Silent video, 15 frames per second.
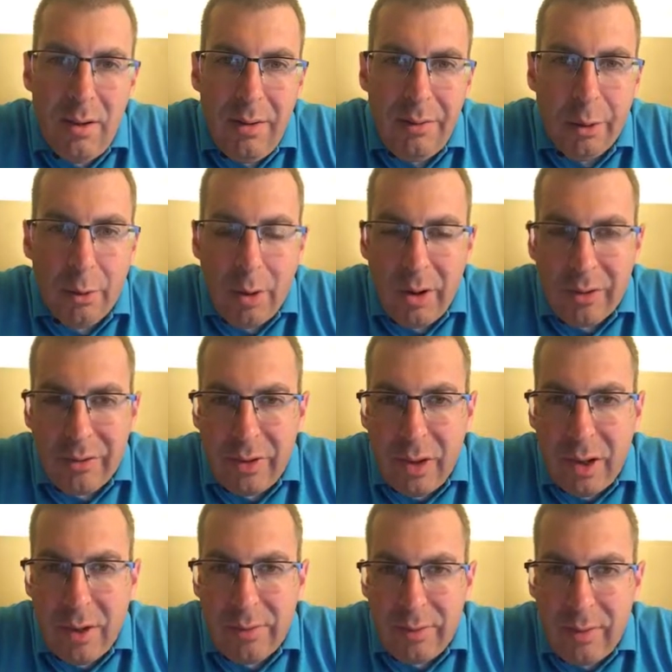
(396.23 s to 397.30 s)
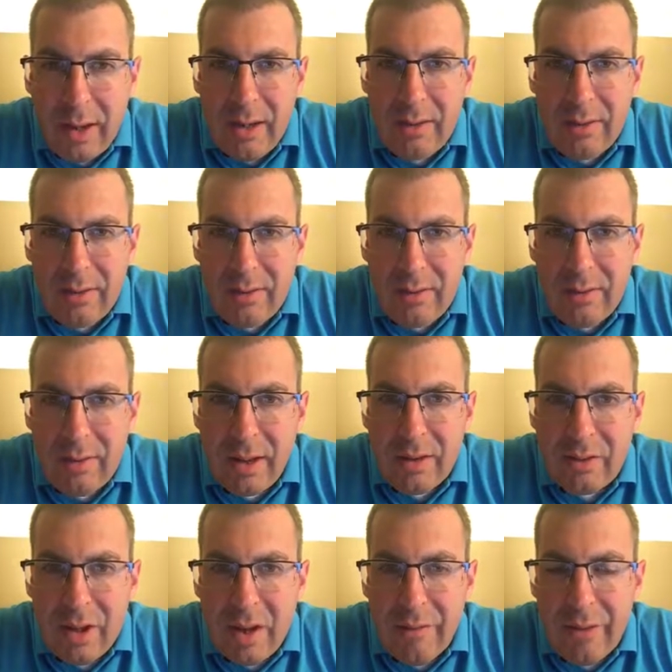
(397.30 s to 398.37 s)
So Chris, thanks
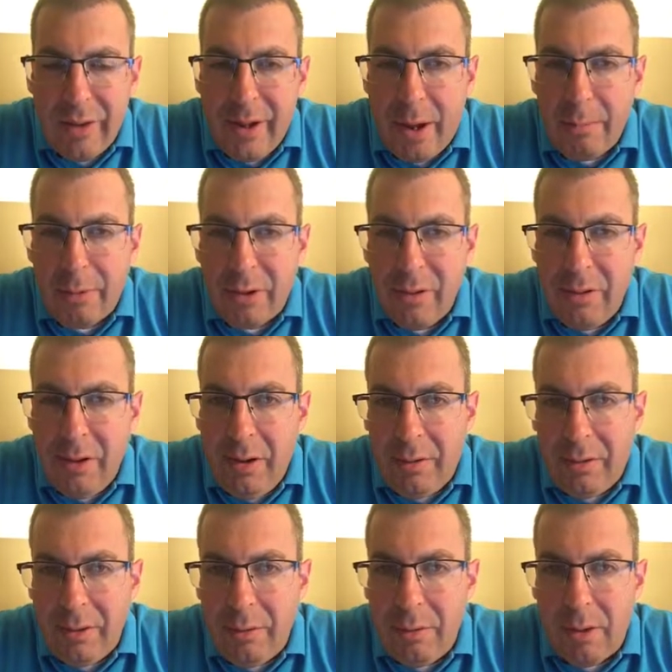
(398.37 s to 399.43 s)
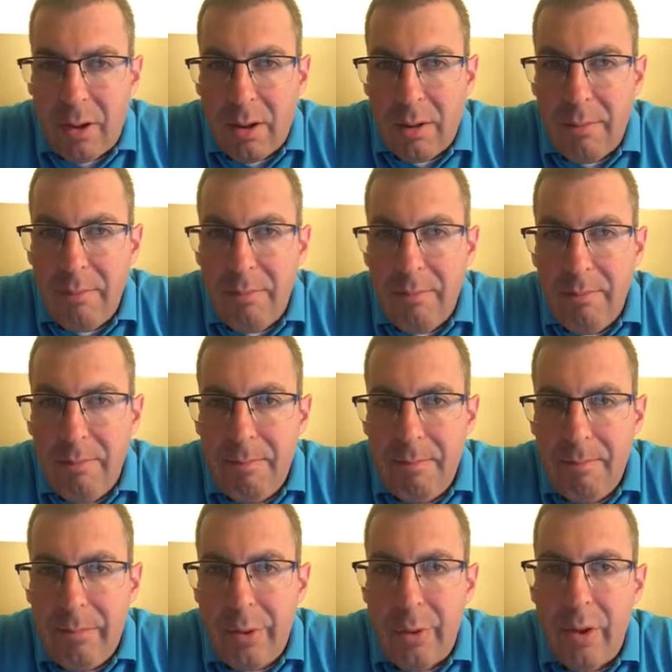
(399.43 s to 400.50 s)
again for the opportunity to
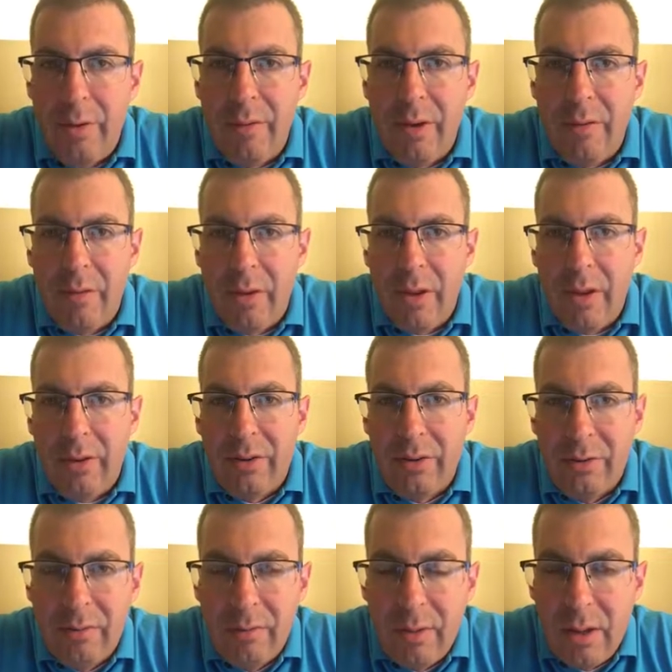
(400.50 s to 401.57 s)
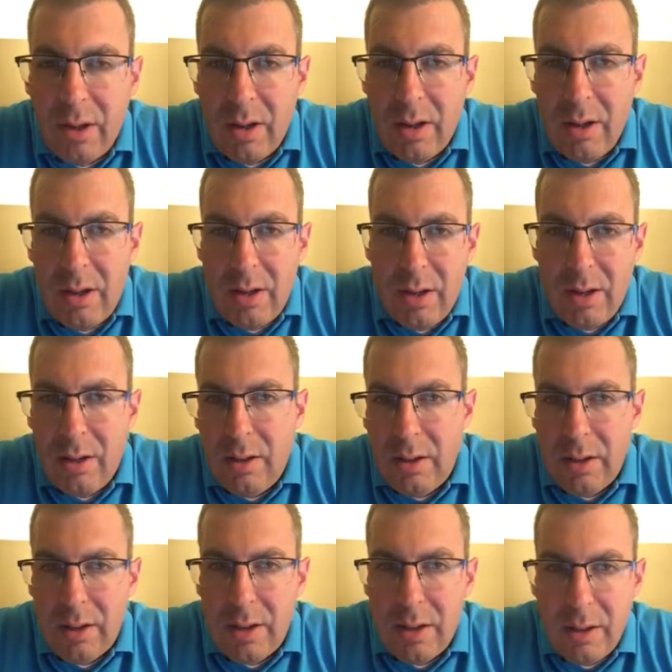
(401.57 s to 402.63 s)
interview for this, and
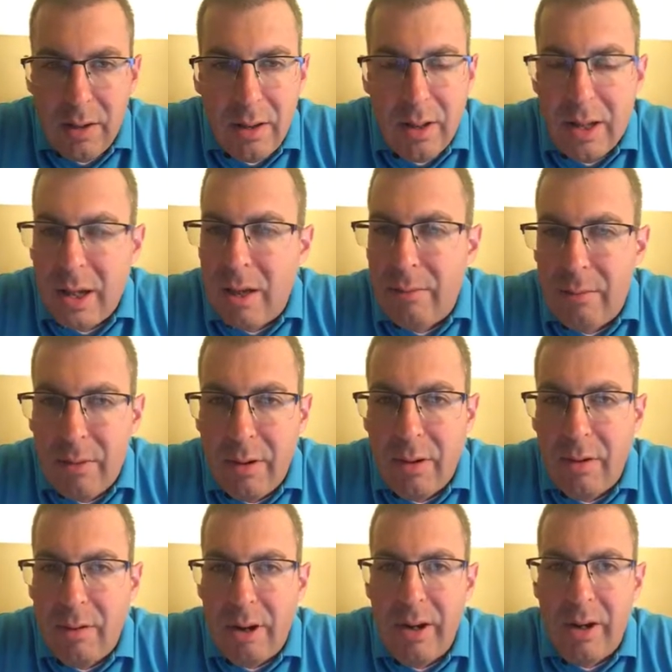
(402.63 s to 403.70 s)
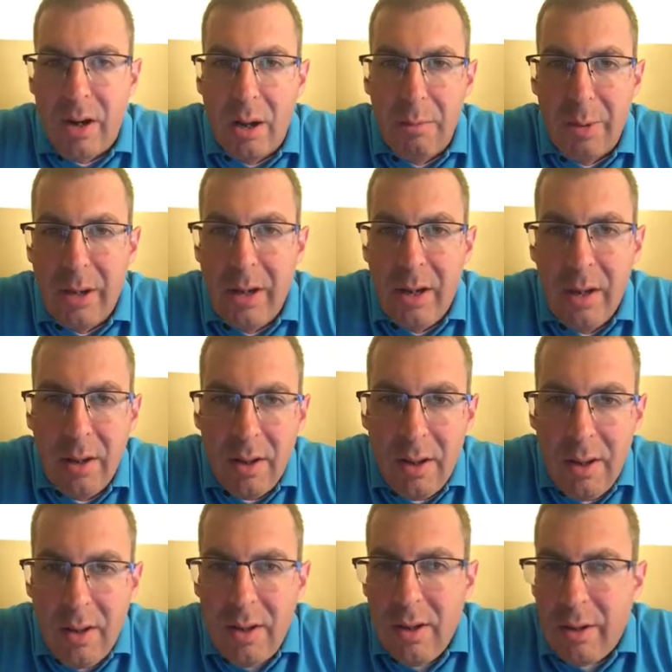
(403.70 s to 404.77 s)
again, great company,
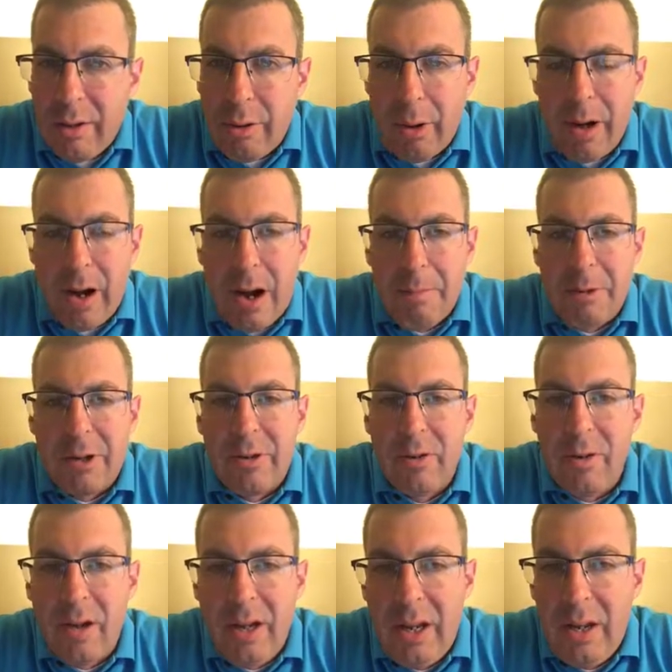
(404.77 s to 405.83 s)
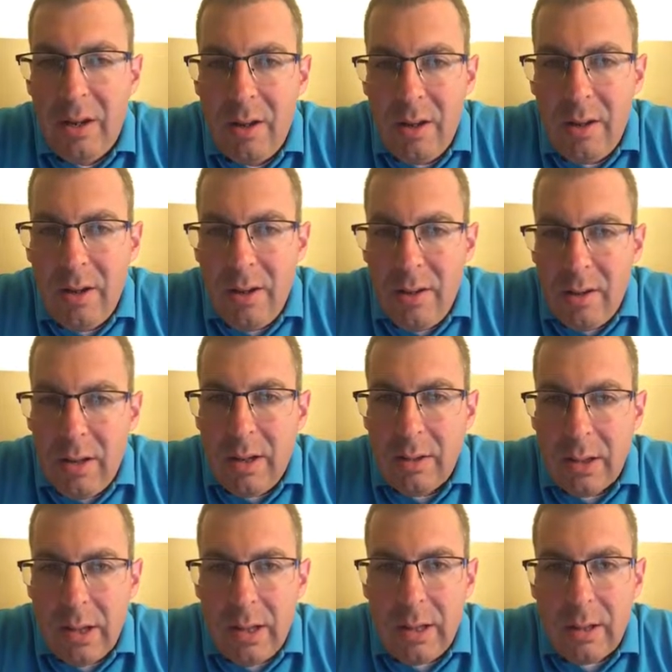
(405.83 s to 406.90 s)
great opportunity.
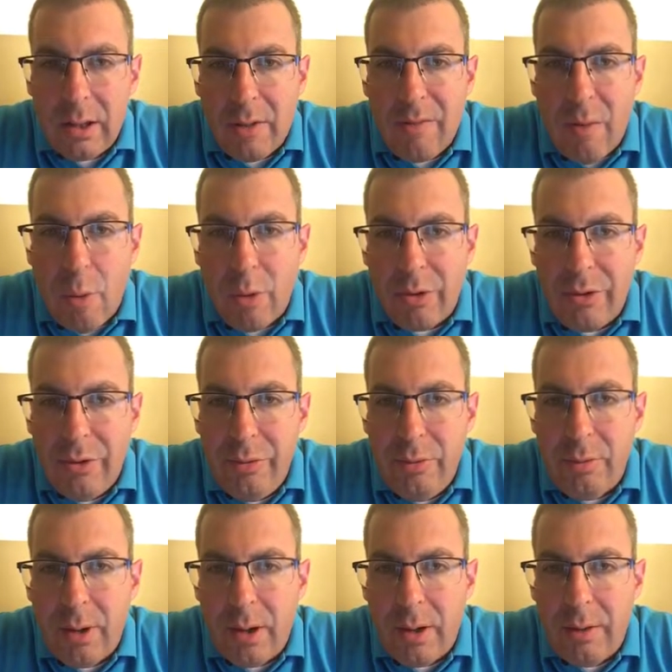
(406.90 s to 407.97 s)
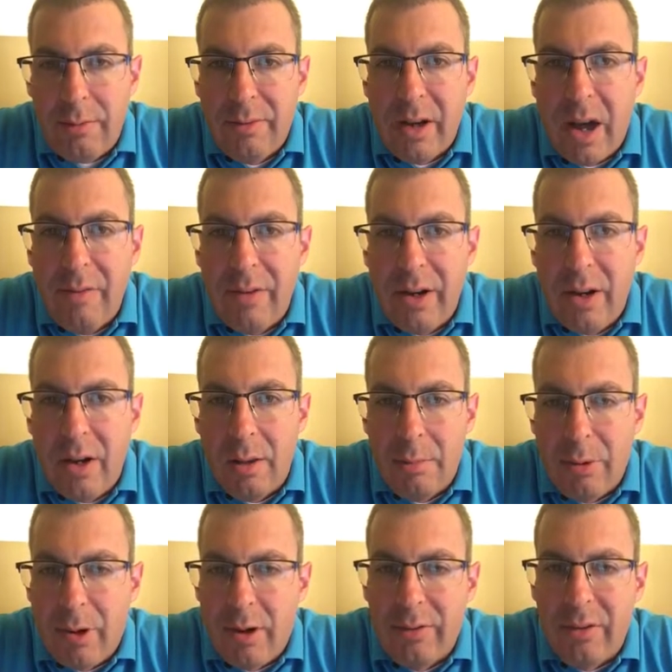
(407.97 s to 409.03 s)
Look forward to diving into the
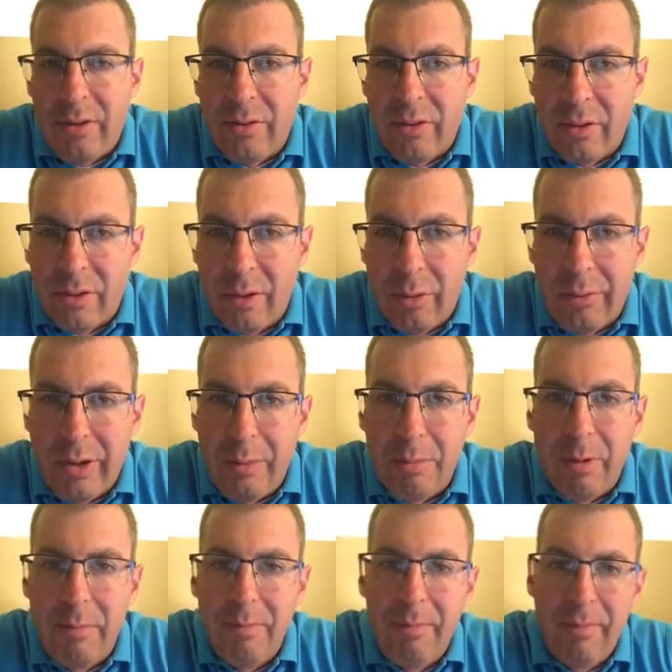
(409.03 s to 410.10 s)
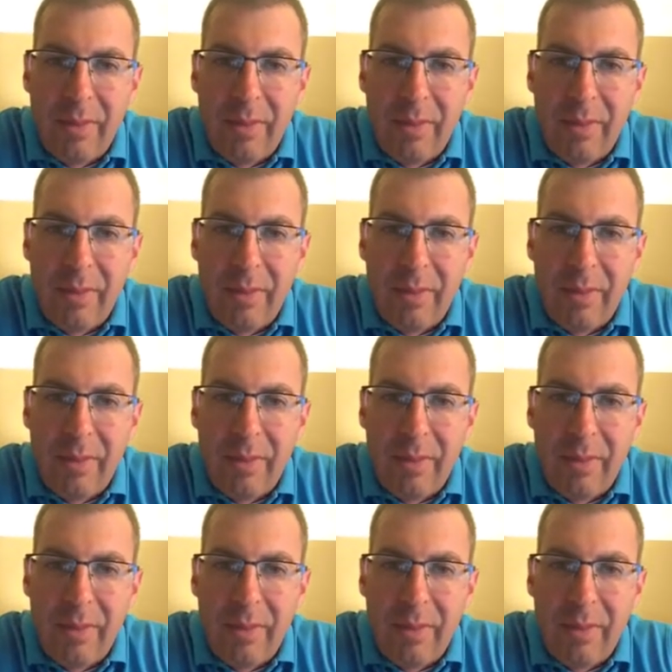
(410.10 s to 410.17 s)
process just a little deeper.